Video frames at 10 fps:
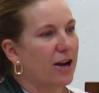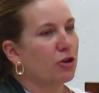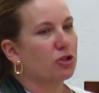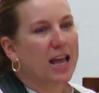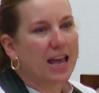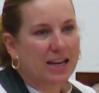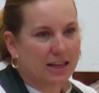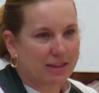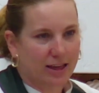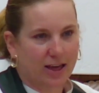
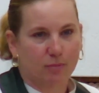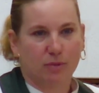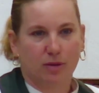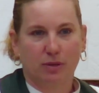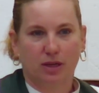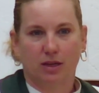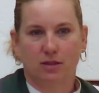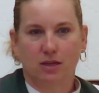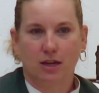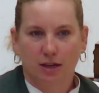entertaining them, but
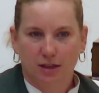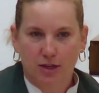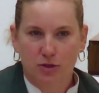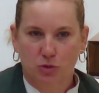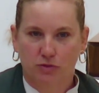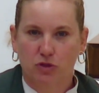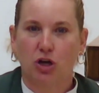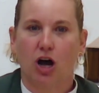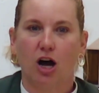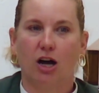because they sort of
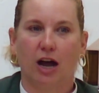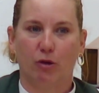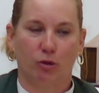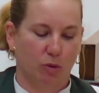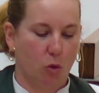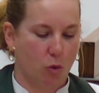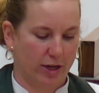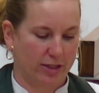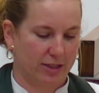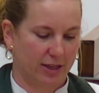saw our
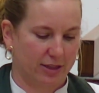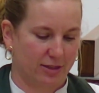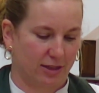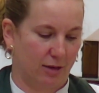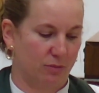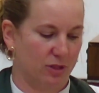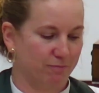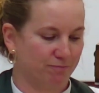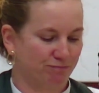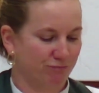point, it seemed.
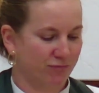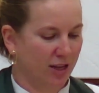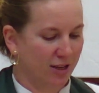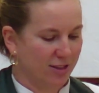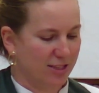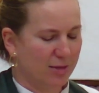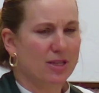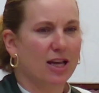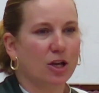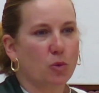It seems
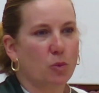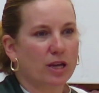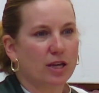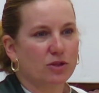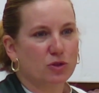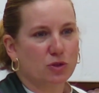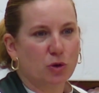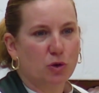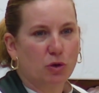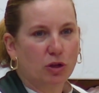like we
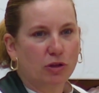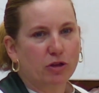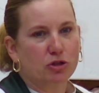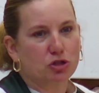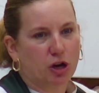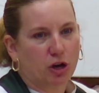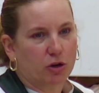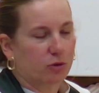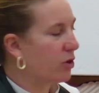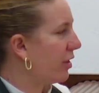stole the
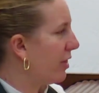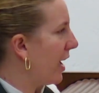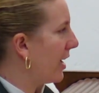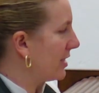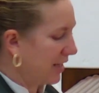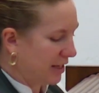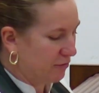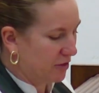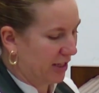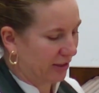show that
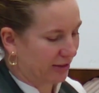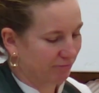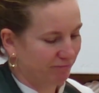evening.